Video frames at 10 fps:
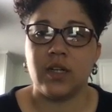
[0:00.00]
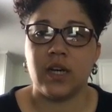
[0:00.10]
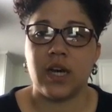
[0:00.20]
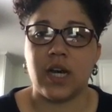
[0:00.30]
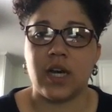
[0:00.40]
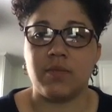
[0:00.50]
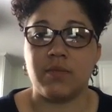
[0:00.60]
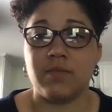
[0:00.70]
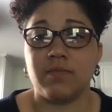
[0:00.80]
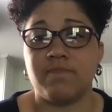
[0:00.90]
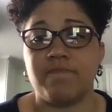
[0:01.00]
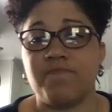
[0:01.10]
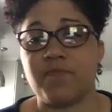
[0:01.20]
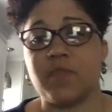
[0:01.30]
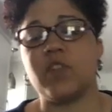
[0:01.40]
So
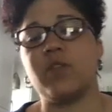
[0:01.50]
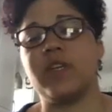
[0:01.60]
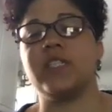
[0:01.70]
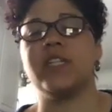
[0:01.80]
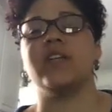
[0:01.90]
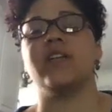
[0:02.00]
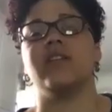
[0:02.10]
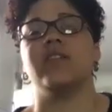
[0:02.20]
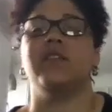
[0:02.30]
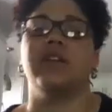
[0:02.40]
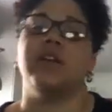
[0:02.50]
is there,